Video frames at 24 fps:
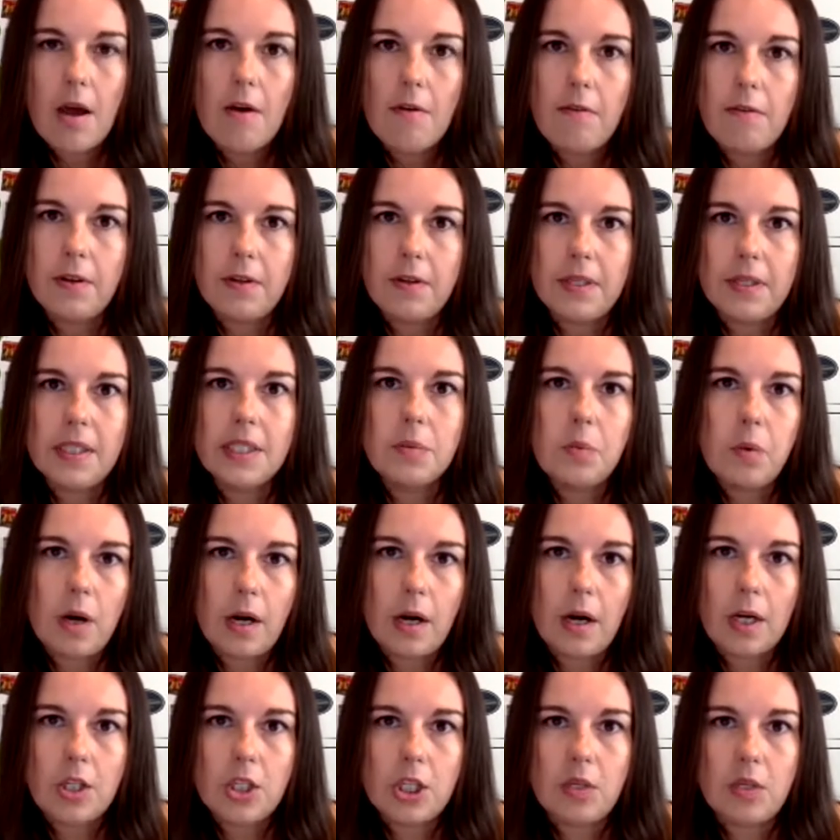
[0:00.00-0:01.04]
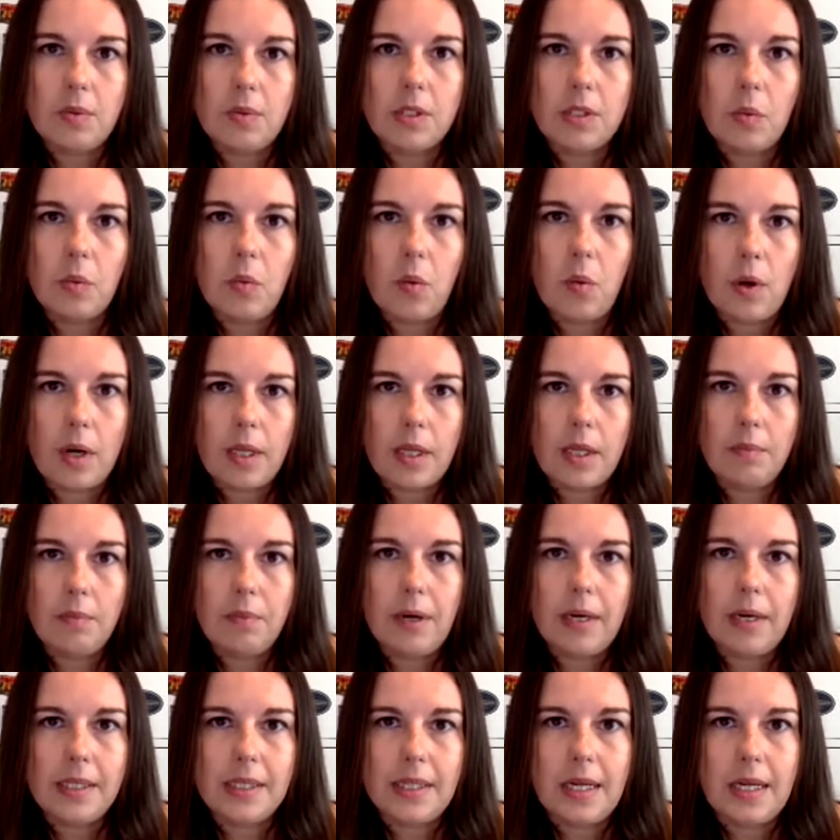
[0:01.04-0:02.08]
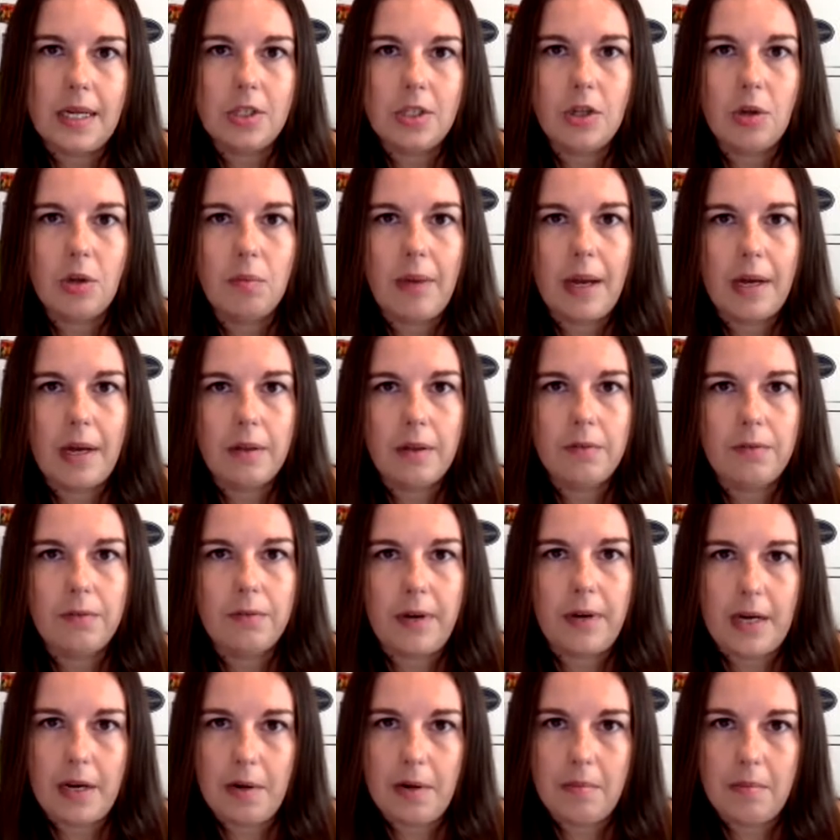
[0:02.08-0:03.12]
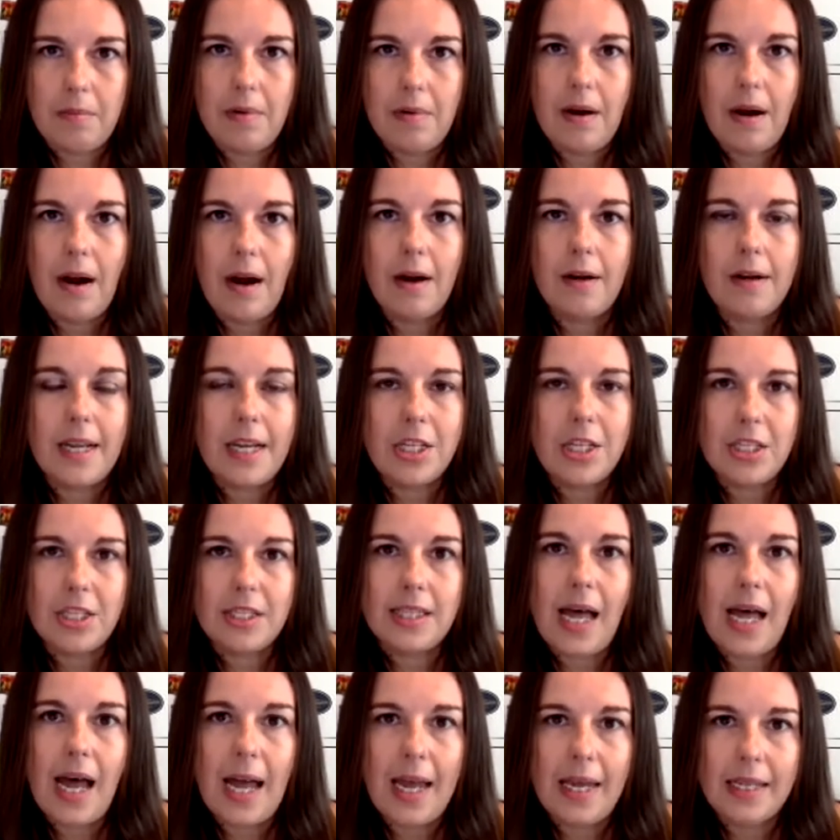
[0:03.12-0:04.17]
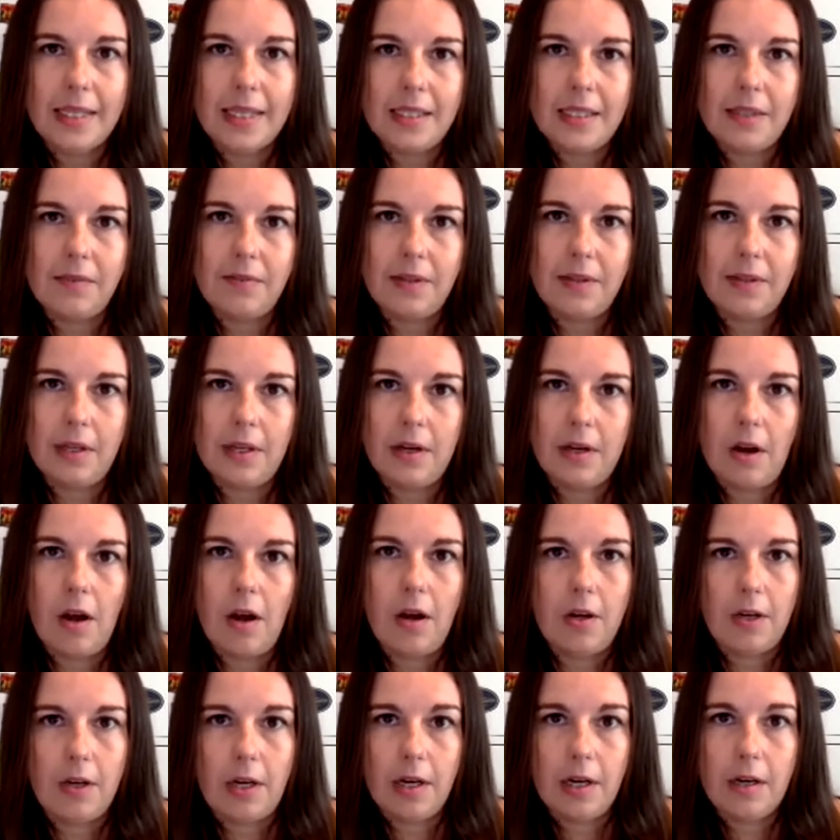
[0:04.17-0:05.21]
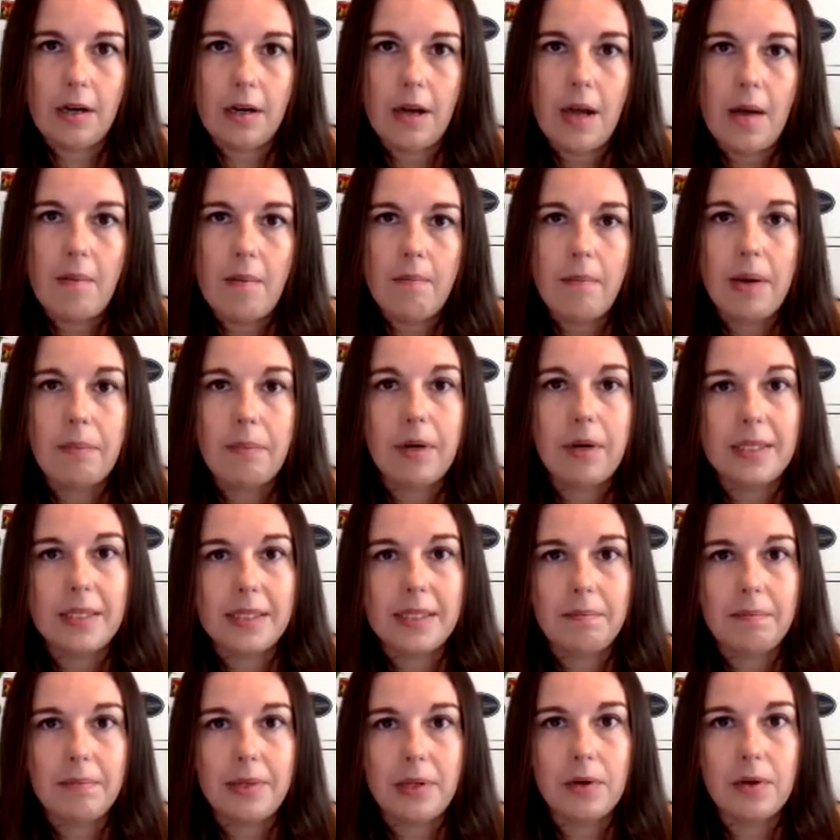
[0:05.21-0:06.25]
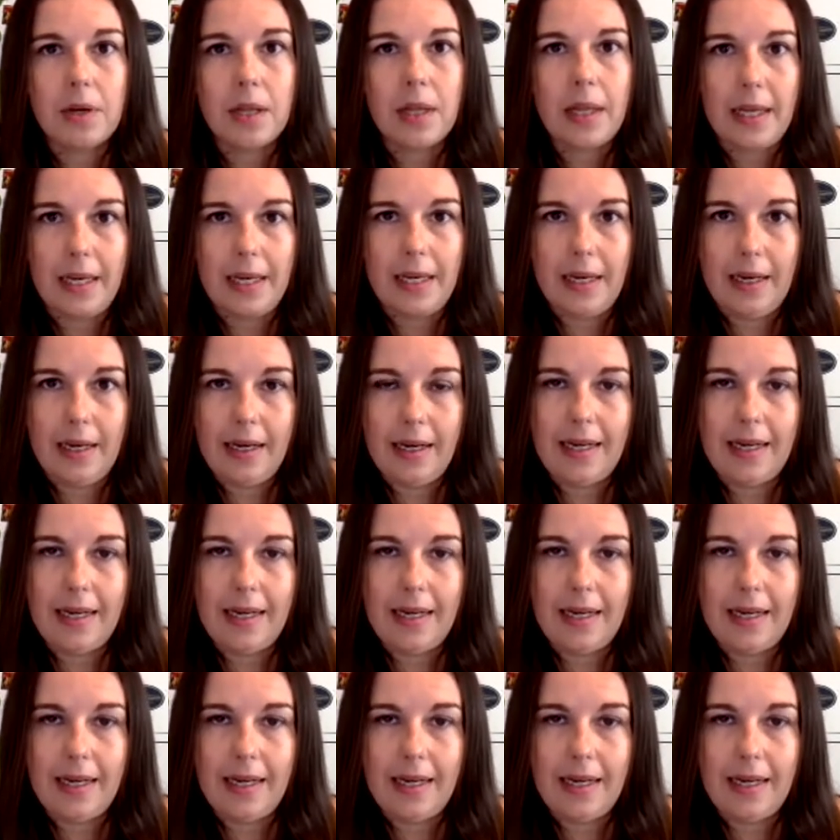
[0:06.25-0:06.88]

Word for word: For this work, she was awarded the Presidential Medal of Freedom, our nation's highest civilian honor, by President Bill Clinton